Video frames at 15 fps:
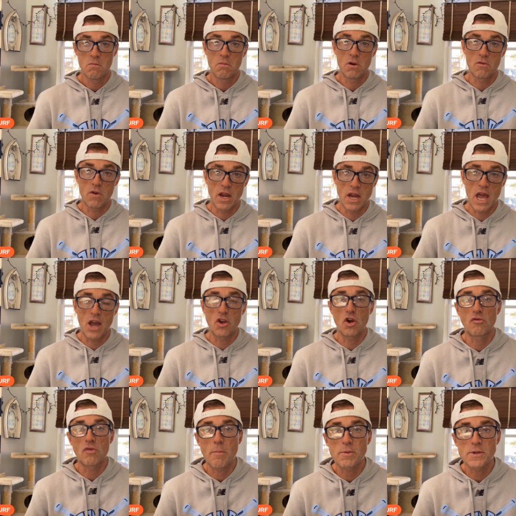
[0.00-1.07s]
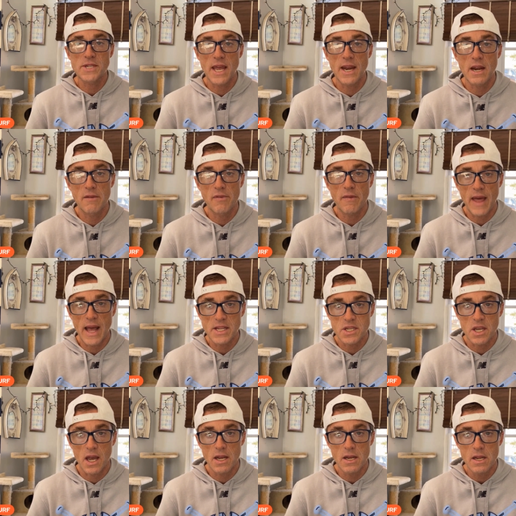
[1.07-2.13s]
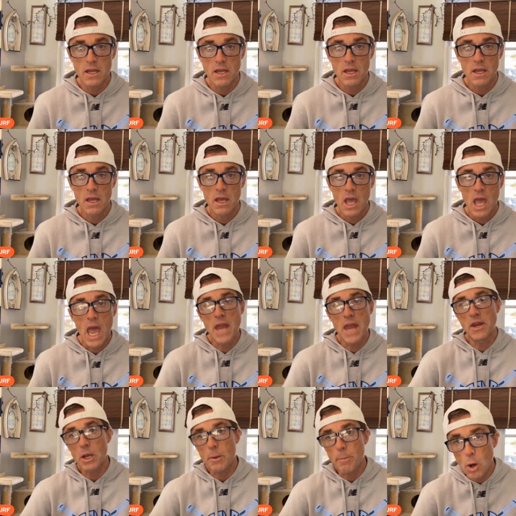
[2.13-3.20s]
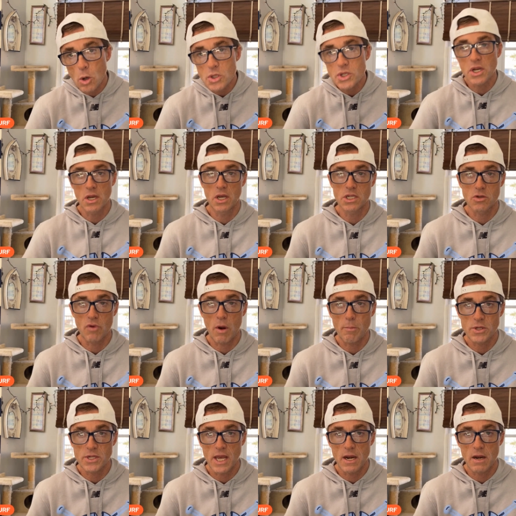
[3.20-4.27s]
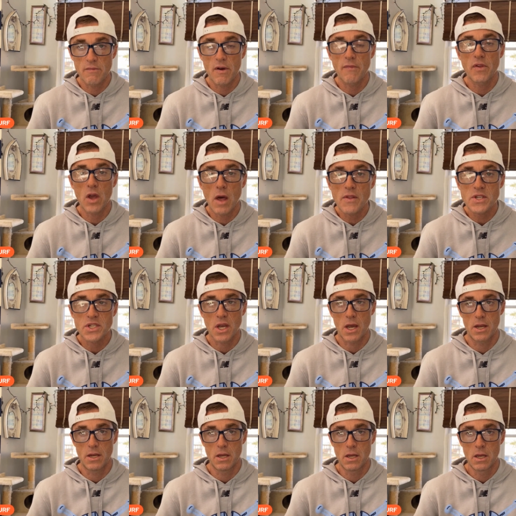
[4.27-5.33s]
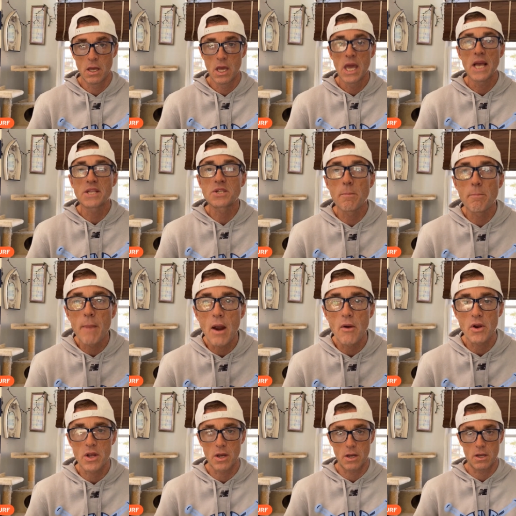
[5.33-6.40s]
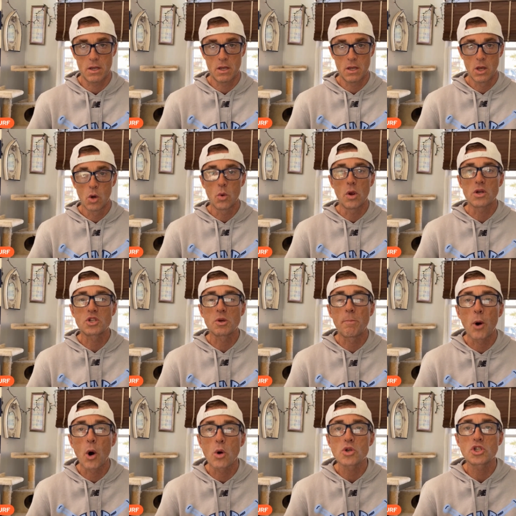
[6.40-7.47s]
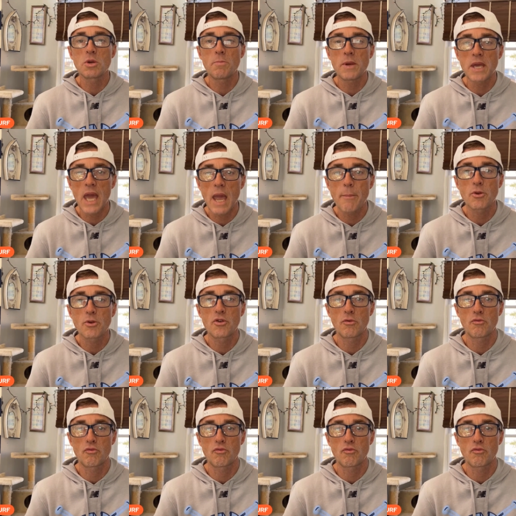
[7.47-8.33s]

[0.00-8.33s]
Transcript: But right now, you're a representative of that side, and Nick Bosa is a representative of the other side. It's America. We are supposed to be able to